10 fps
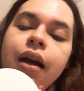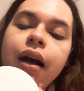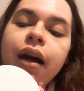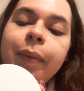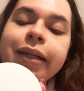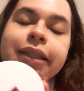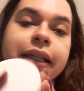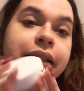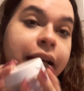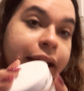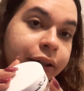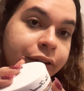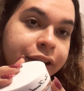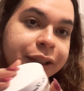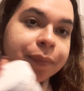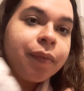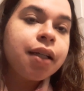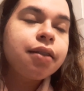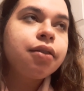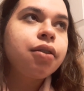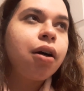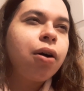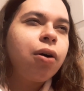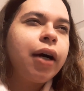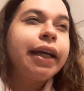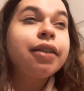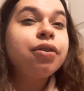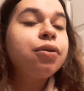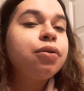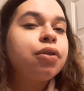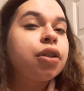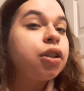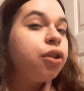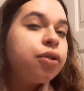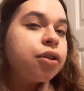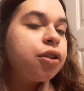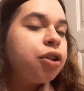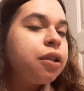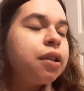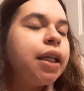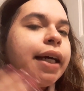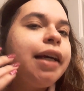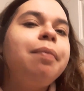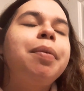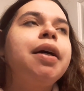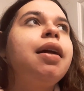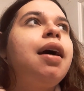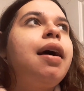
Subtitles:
It's a night cream, so I guess you could use it during the day, but